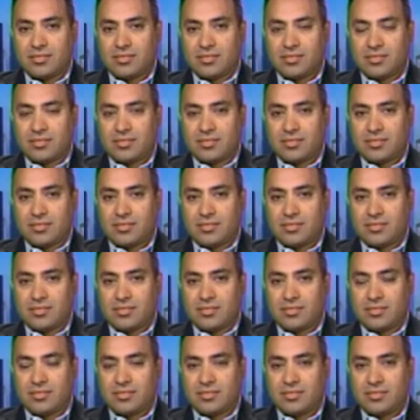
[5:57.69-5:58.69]

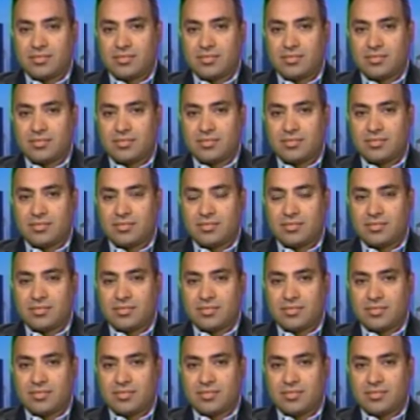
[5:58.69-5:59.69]

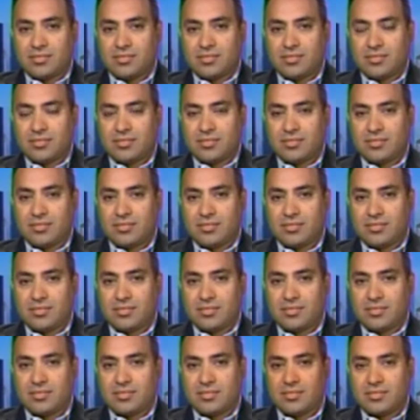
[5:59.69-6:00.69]

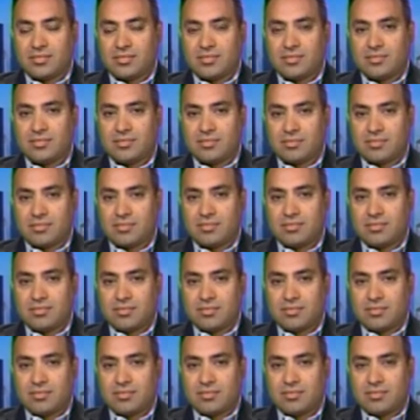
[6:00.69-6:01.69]

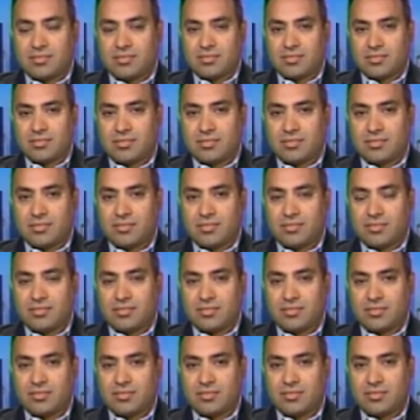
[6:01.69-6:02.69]

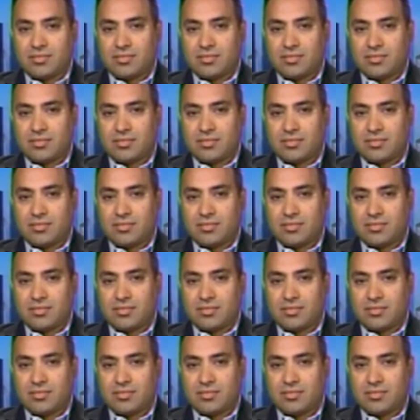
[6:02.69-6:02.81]
The person shown says nothing.